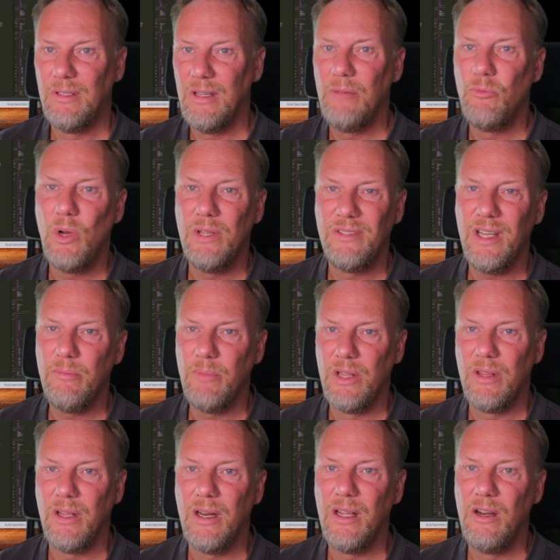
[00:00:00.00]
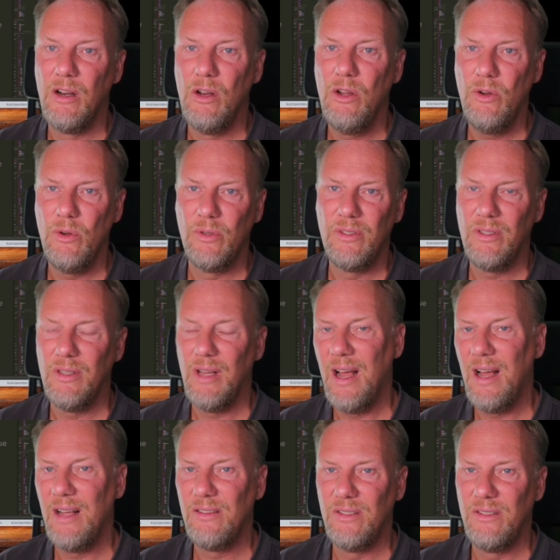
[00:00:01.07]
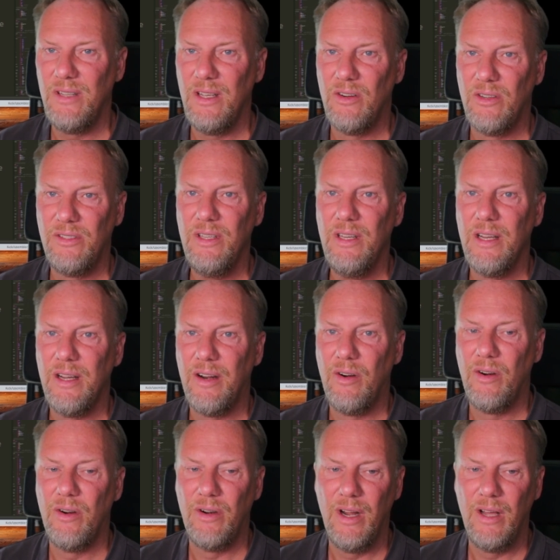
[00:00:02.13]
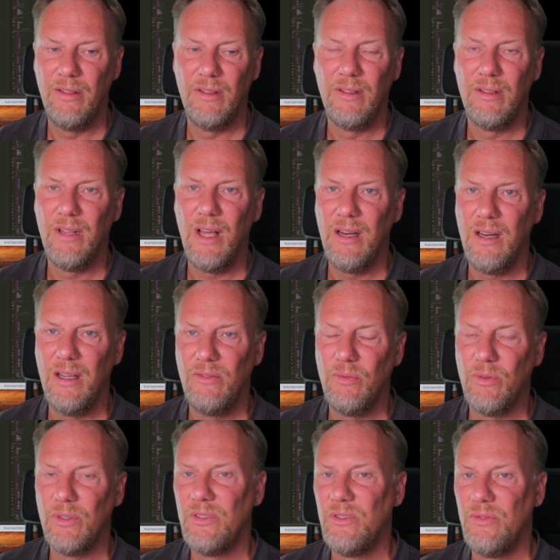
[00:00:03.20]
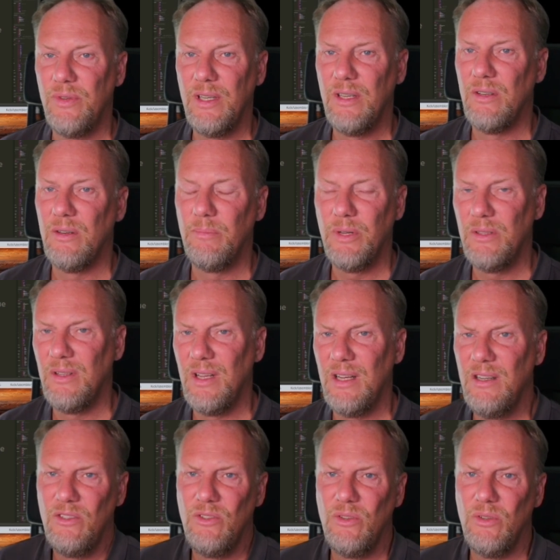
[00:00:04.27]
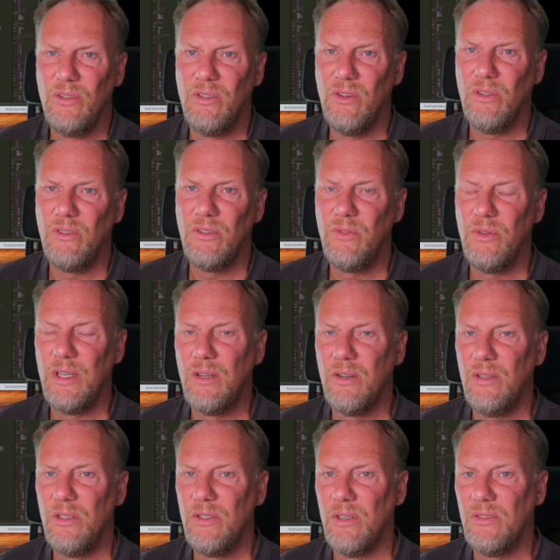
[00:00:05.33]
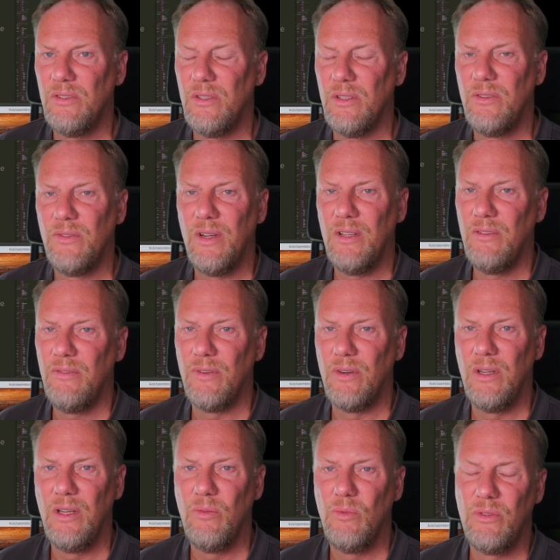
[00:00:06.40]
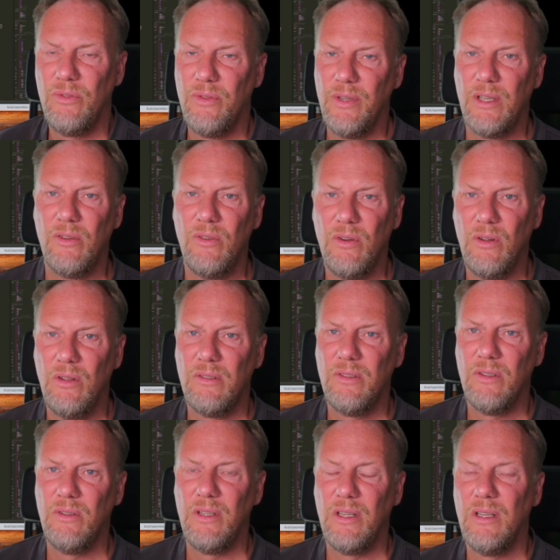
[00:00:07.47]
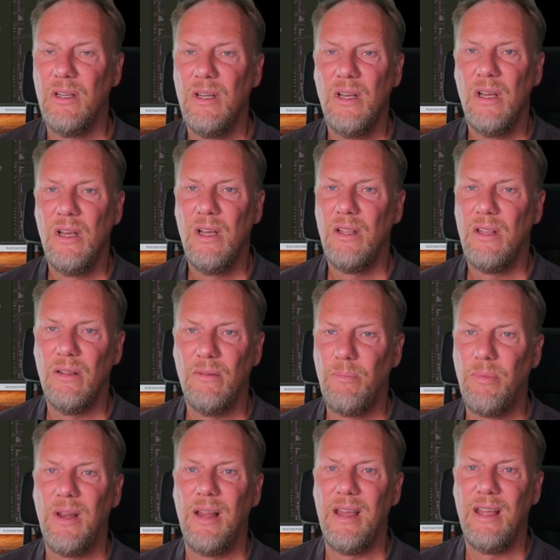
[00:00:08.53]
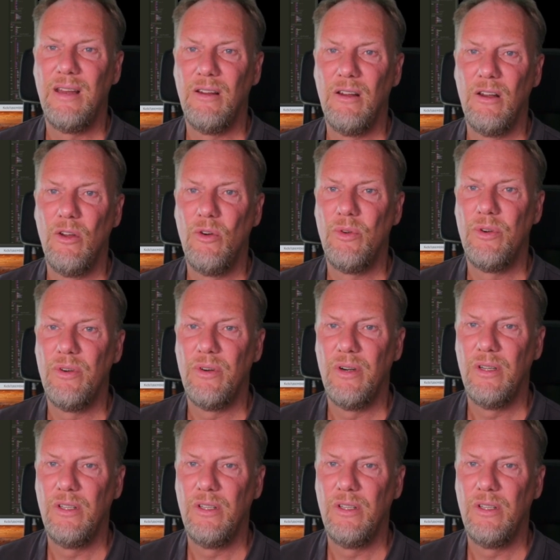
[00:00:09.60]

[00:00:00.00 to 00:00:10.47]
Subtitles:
one segment that it loads has a CRC error, and that is what triggered. But then it should not trigger just the transfer. It would trigger also the plain loader